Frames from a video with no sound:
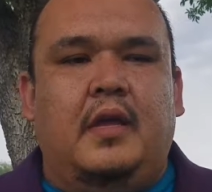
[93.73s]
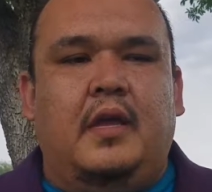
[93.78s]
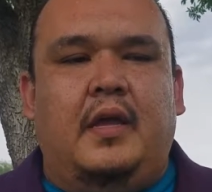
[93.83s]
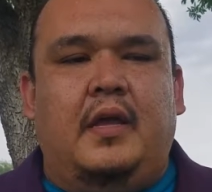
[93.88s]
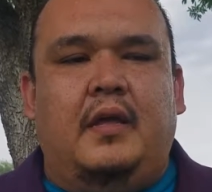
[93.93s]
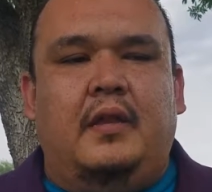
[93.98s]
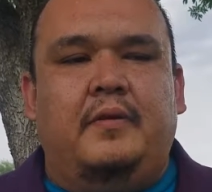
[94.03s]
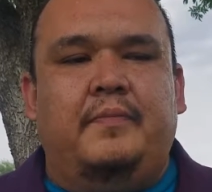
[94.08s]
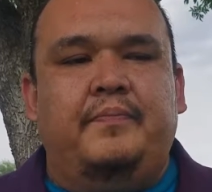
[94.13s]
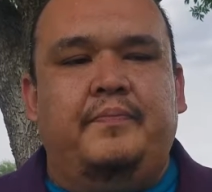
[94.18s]

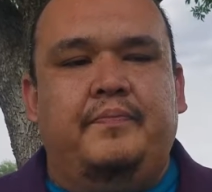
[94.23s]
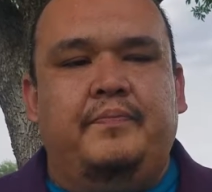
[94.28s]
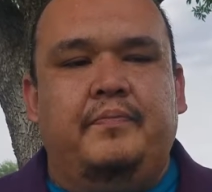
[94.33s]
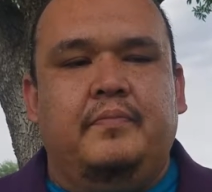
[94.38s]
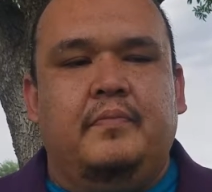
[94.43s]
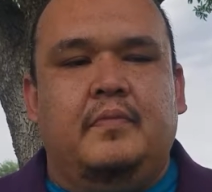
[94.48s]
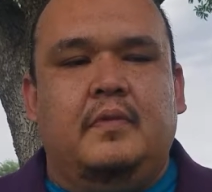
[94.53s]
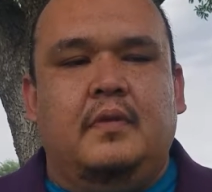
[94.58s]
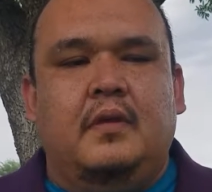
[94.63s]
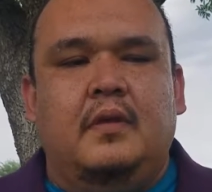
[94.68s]
And
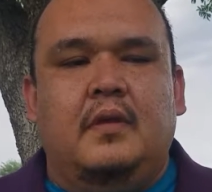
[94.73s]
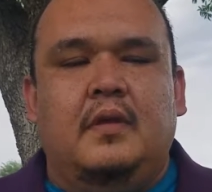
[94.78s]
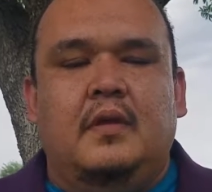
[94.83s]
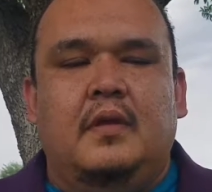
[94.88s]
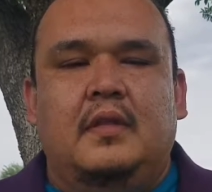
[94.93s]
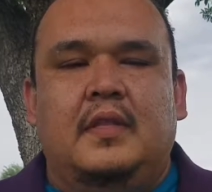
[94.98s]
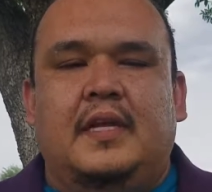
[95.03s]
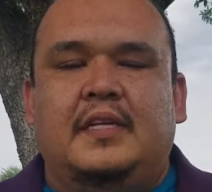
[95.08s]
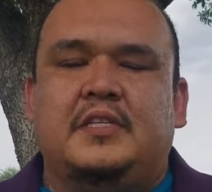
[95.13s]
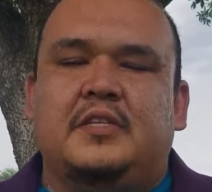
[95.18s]

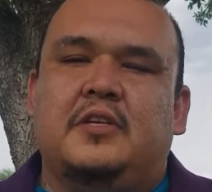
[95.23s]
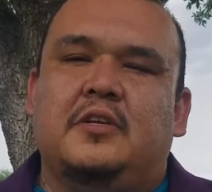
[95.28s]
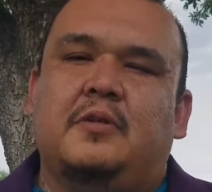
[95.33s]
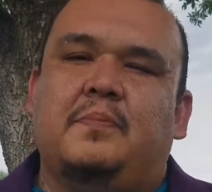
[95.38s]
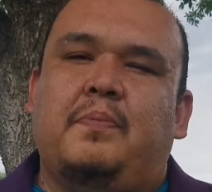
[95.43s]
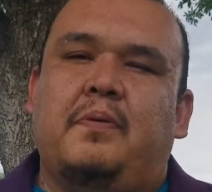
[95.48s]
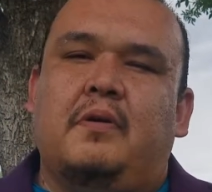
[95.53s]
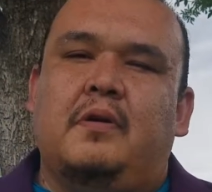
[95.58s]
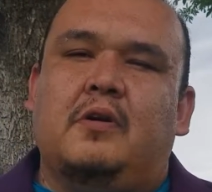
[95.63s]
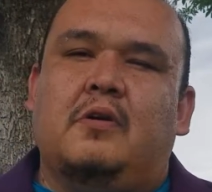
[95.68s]
that's
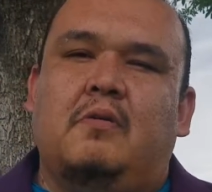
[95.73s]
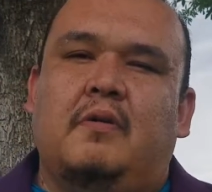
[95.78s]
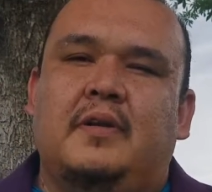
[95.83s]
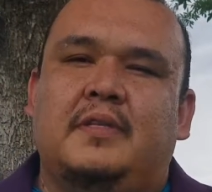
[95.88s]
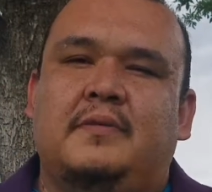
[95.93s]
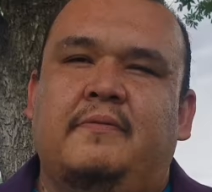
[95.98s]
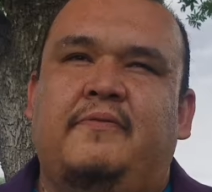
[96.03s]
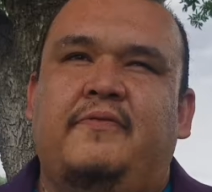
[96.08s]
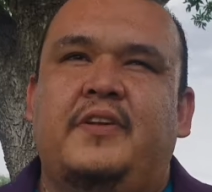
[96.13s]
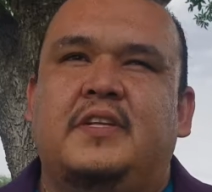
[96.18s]
another part of
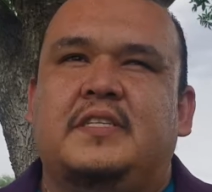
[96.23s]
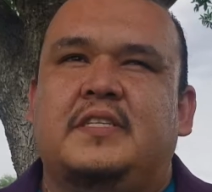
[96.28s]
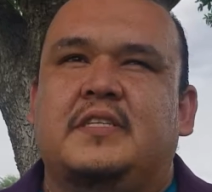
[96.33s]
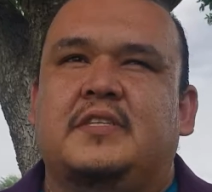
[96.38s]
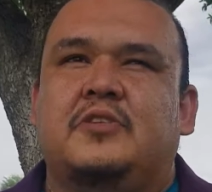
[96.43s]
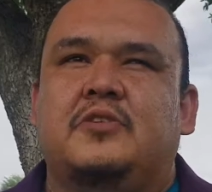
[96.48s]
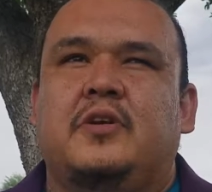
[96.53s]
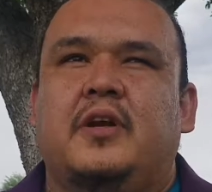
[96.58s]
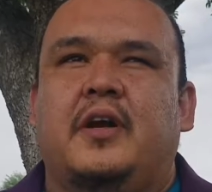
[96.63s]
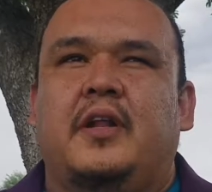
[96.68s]
quantum
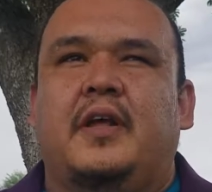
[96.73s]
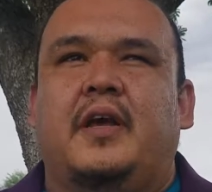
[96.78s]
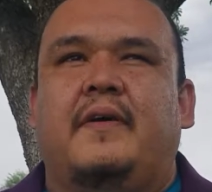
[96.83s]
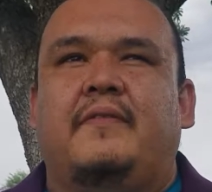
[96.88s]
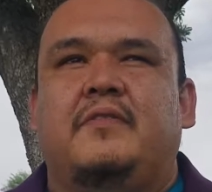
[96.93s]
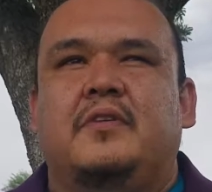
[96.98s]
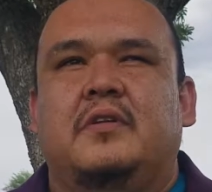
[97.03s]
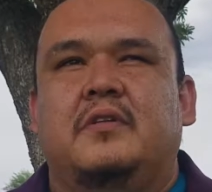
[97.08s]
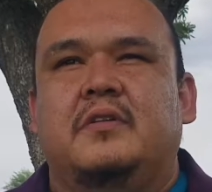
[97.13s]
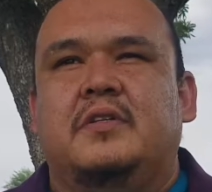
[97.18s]
physics you kind of
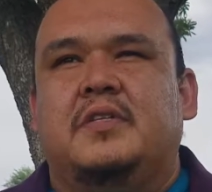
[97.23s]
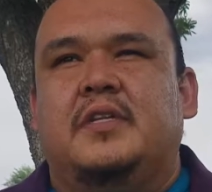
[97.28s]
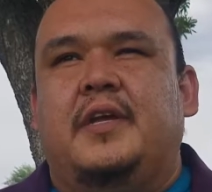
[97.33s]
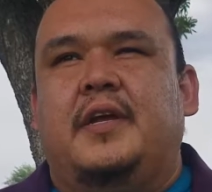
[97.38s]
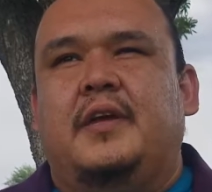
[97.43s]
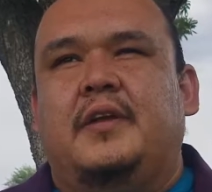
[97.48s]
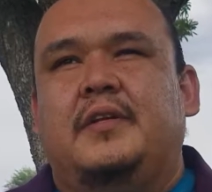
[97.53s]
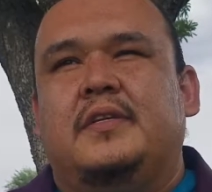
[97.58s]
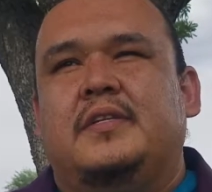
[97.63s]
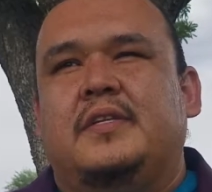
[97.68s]
have to understand,